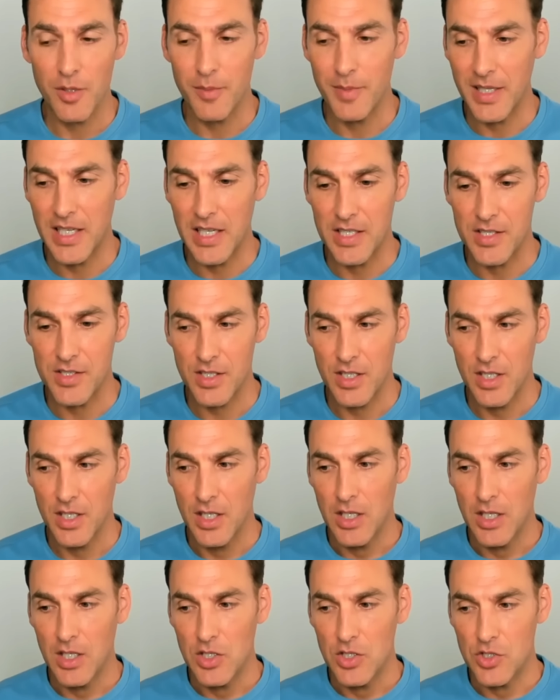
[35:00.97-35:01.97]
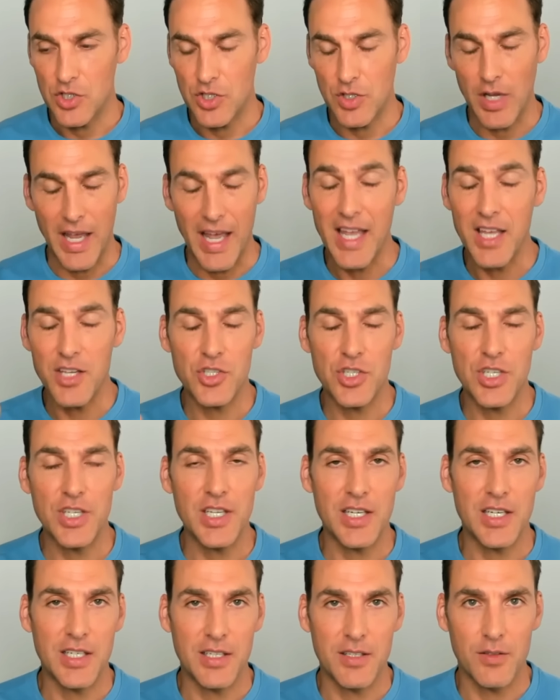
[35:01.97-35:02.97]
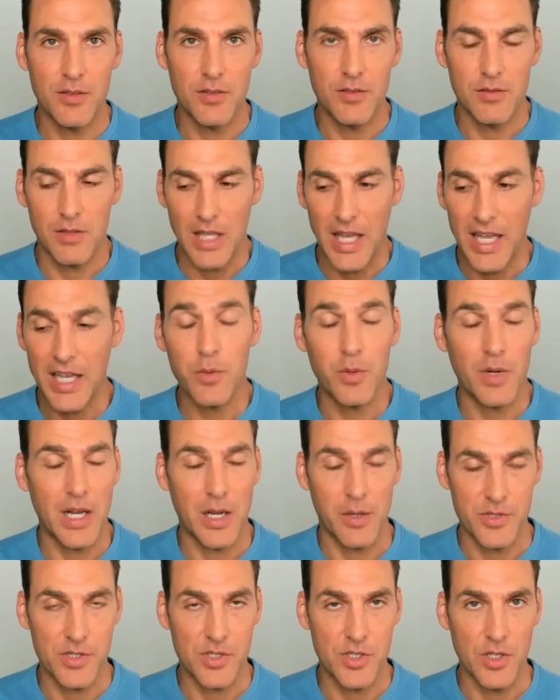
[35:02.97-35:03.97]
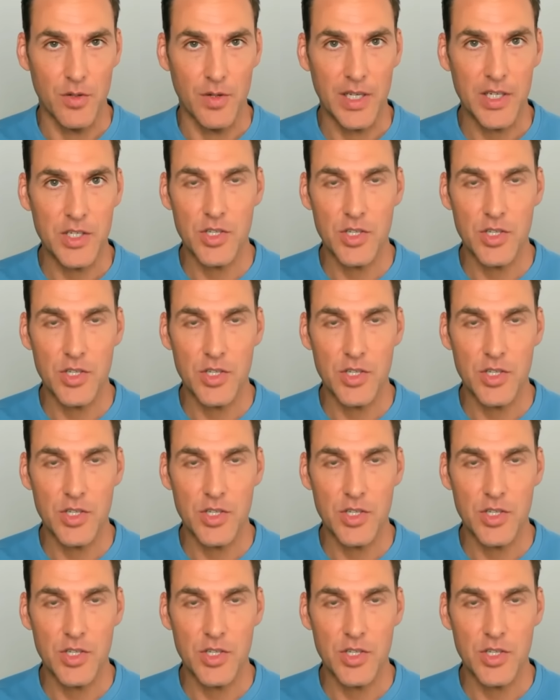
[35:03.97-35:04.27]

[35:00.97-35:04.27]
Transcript: Yeah. Because she didn't like what I was doing.